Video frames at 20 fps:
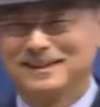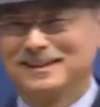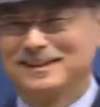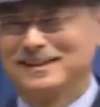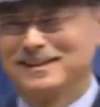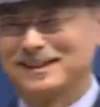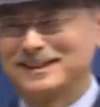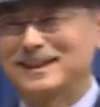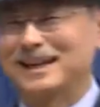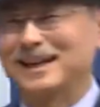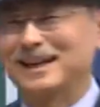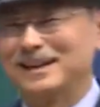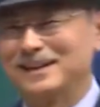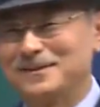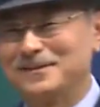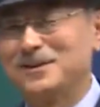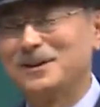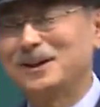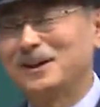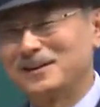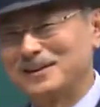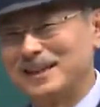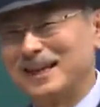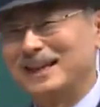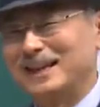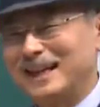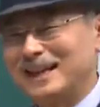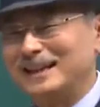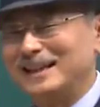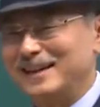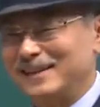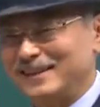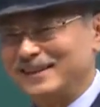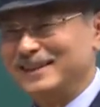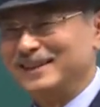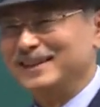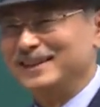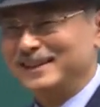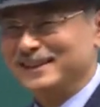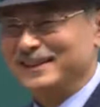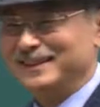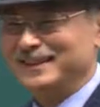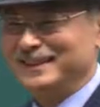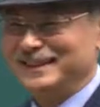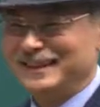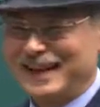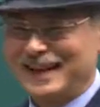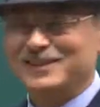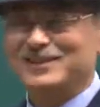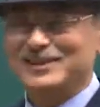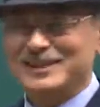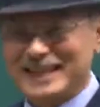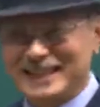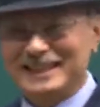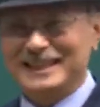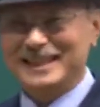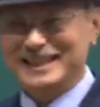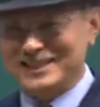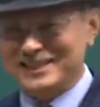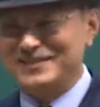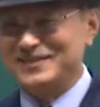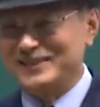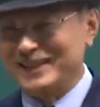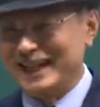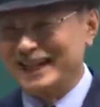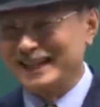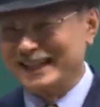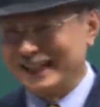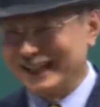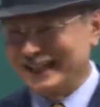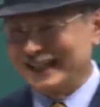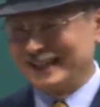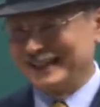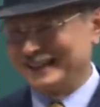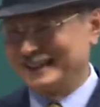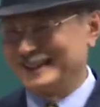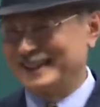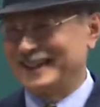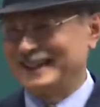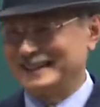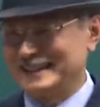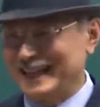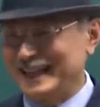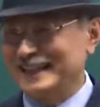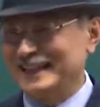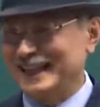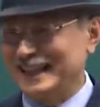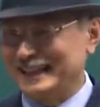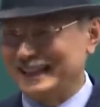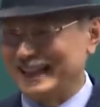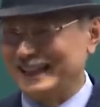What do you think I said to him? I answered it very briefly, as he wished.